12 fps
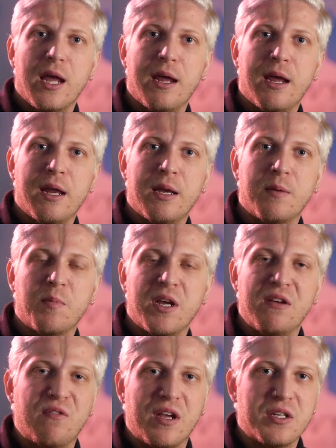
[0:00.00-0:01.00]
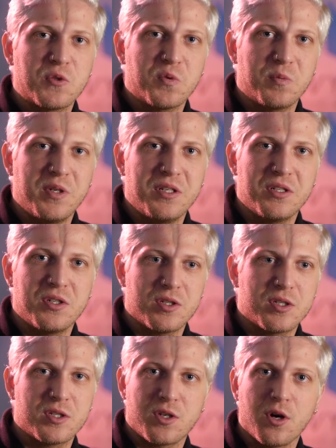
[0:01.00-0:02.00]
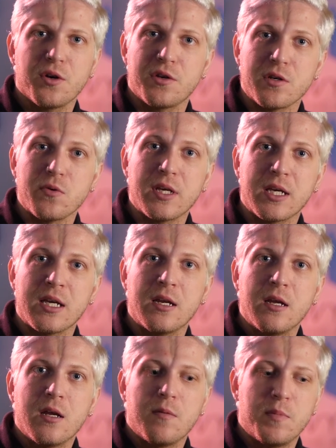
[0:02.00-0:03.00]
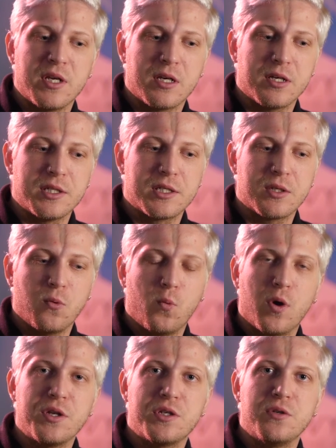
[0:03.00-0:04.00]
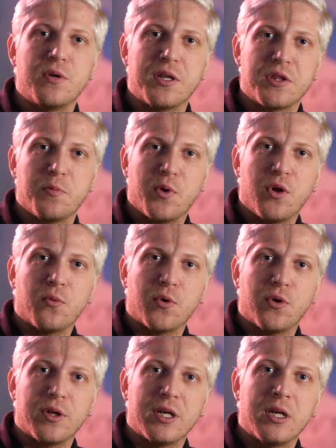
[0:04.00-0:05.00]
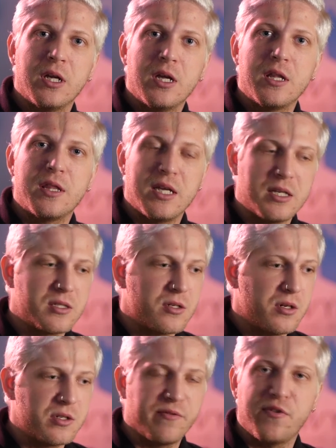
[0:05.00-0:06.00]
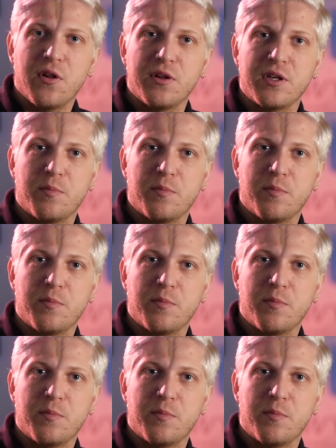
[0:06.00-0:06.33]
And my advice would be to just start doing it, because once you get the ball rolling, things start to fall into